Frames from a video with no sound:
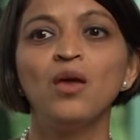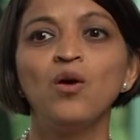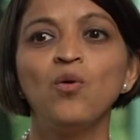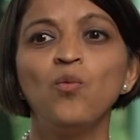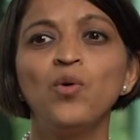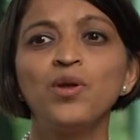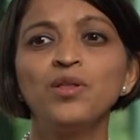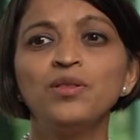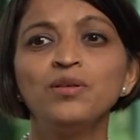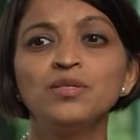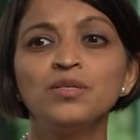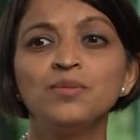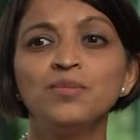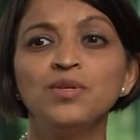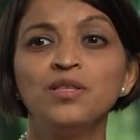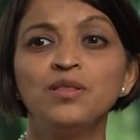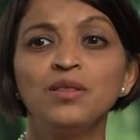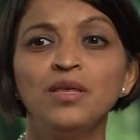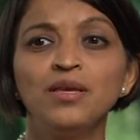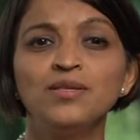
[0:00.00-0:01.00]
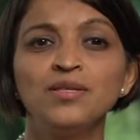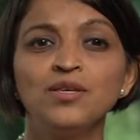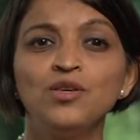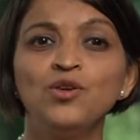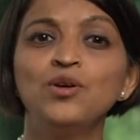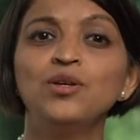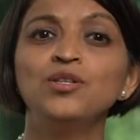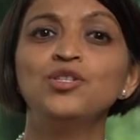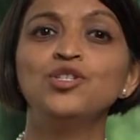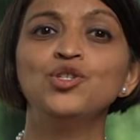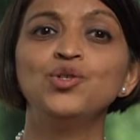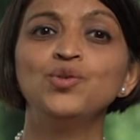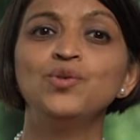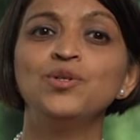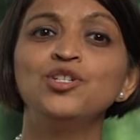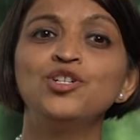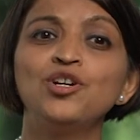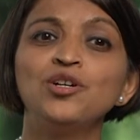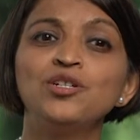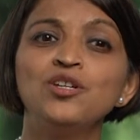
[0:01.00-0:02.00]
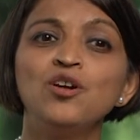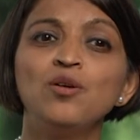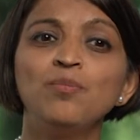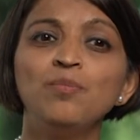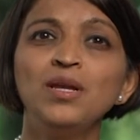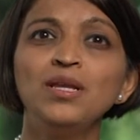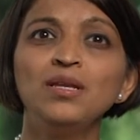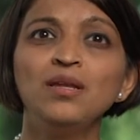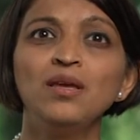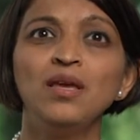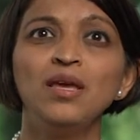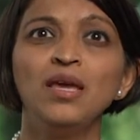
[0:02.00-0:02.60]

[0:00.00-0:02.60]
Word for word: What are the, some of the things that you can do in drug development